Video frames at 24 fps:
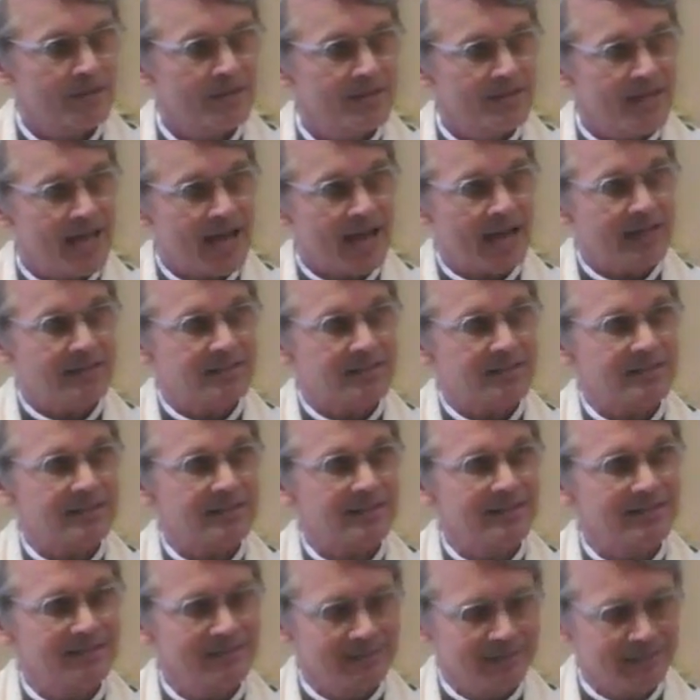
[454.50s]
That,
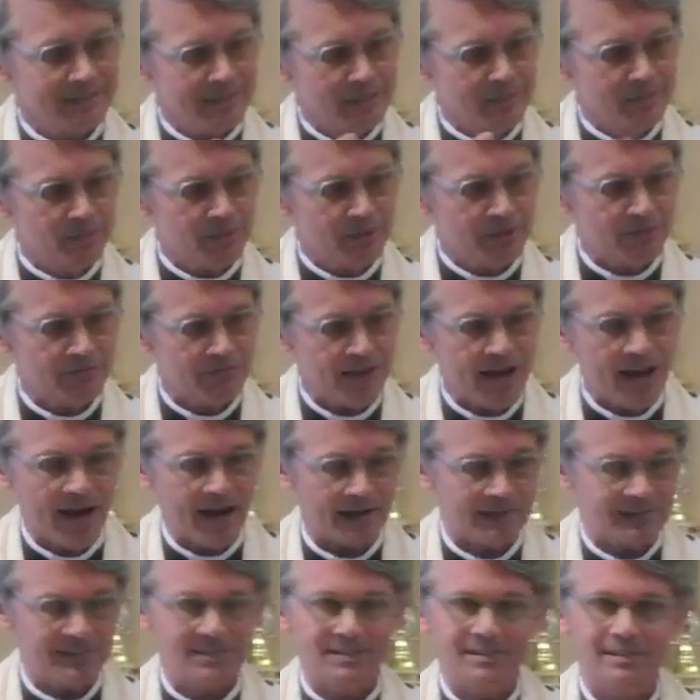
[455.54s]
in the book of
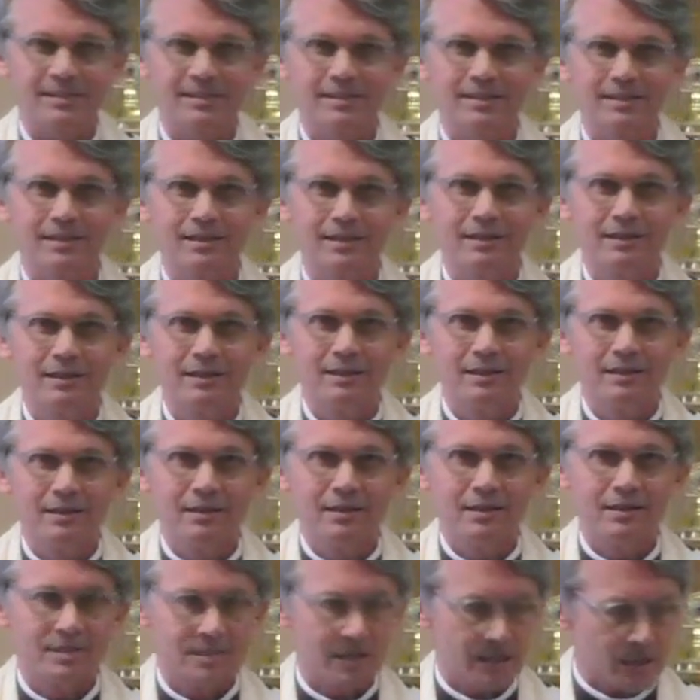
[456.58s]
Acts,
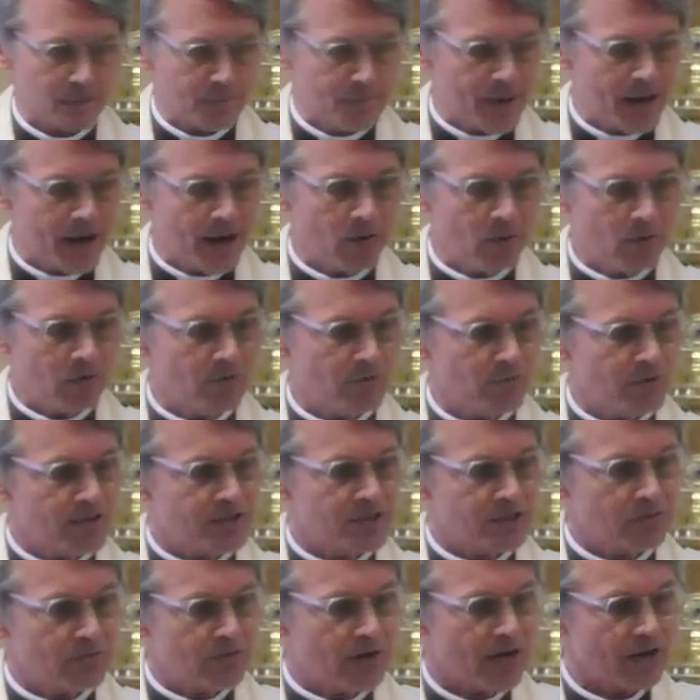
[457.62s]
is how the power of
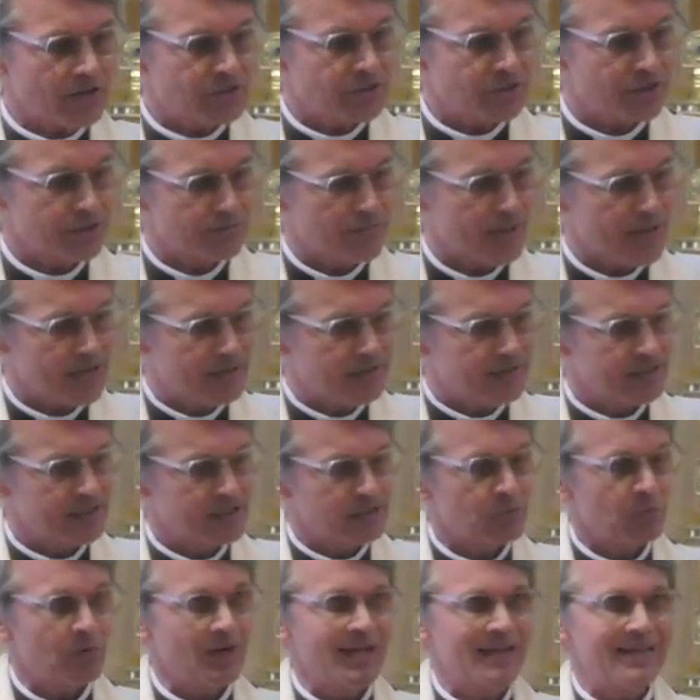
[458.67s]
resurrection makes
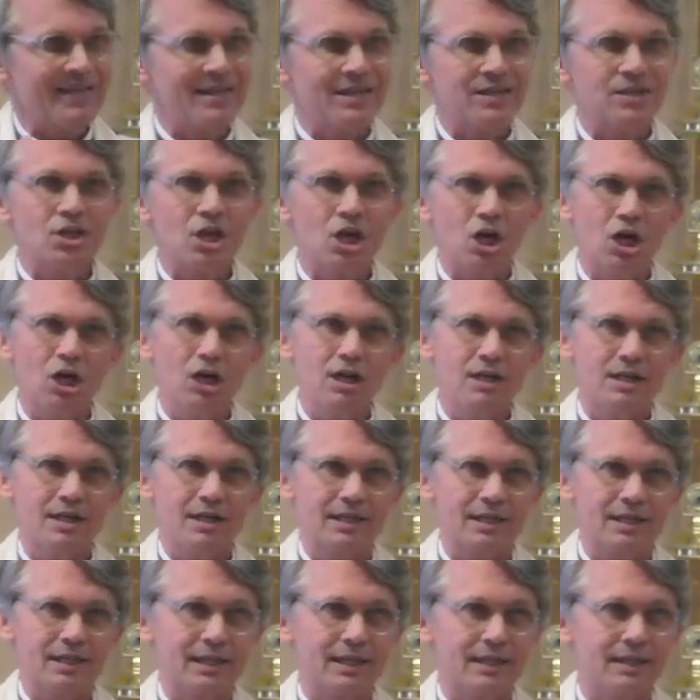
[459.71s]
its way
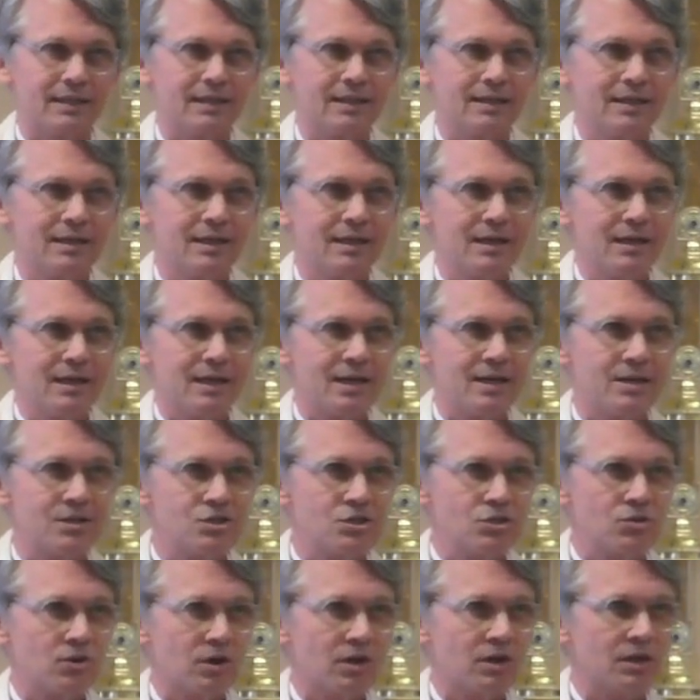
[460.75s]
incarnately
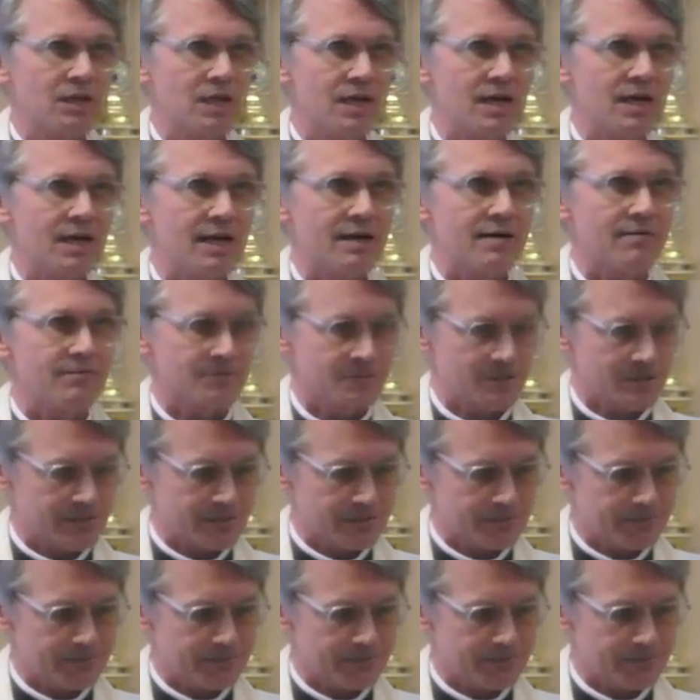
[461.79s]
into our lives,